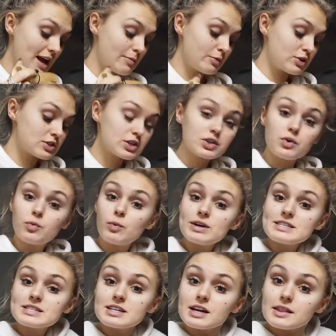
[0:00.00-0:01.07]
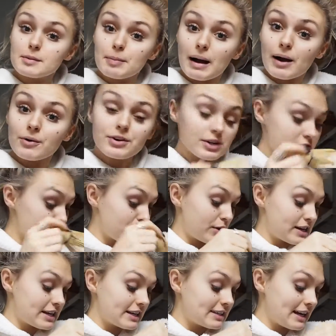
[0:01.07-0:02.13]
and we're just gonna whisk the powder to
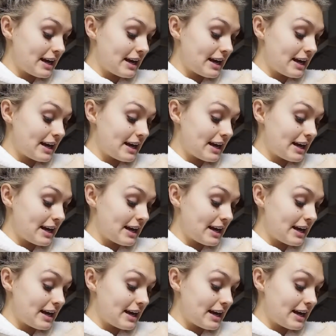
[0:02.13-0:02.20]
break it